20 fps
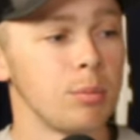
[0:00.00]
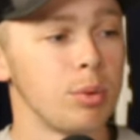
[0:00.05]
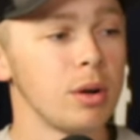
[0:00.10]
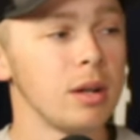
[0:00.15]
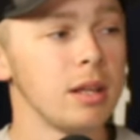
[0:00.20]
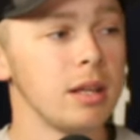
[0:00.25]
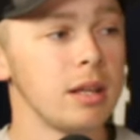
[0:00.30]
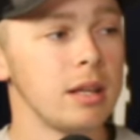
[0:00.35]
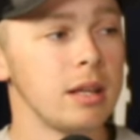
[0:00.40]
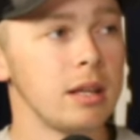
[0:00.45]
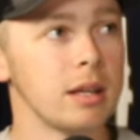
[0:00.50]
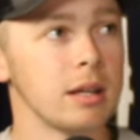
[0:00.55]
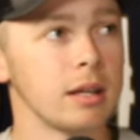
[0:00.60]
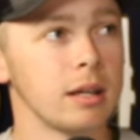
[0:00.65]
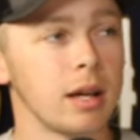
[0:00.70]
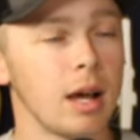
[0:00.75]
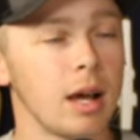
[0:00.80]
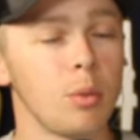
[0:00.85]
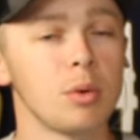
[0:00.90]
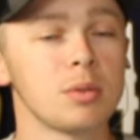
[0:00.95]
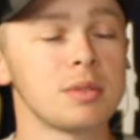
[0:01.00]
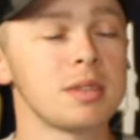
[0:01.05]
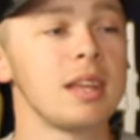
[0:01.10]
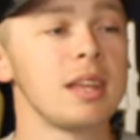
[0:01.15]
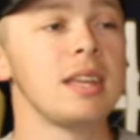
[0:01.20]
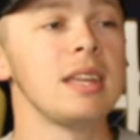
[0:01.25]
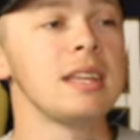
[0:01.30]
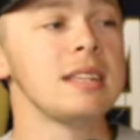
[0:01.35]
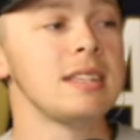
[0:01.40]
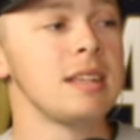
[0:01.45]
I won't
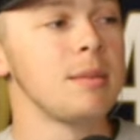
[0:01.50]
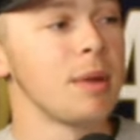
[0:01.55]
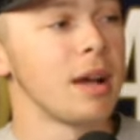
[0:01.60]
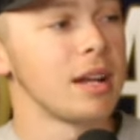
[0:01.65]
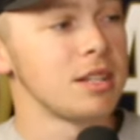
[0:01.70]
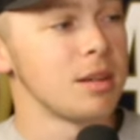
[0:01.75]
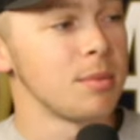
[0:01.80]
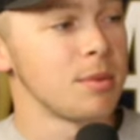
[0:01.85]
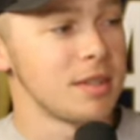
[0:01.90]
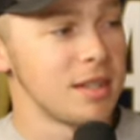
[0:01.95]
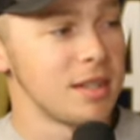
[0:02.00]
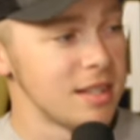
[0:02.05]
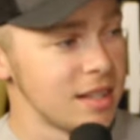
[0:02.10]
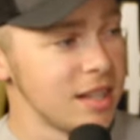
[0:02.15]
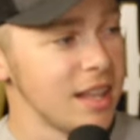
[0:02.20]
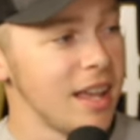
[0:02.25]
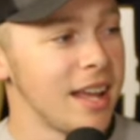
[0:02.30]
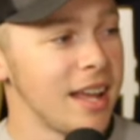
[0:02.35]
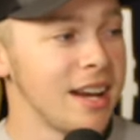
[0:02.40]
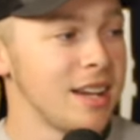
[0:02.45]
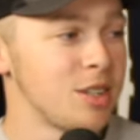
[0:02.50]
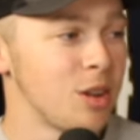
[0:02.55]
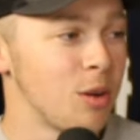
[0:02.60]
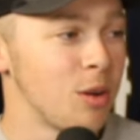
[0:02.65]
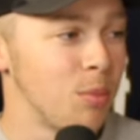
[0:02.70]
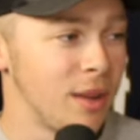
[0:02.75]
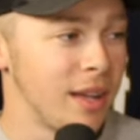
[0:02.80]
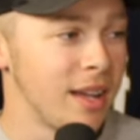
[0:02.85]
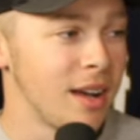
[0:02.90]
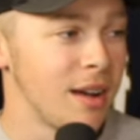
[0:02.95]
say easy matchup because it's in the
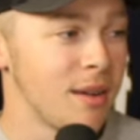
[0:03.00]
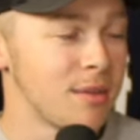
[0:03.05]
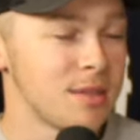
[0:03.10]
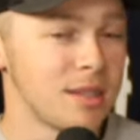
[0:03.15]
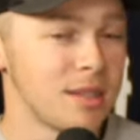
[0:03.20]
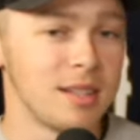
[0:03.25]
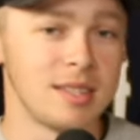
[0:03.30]
NHL playoffs.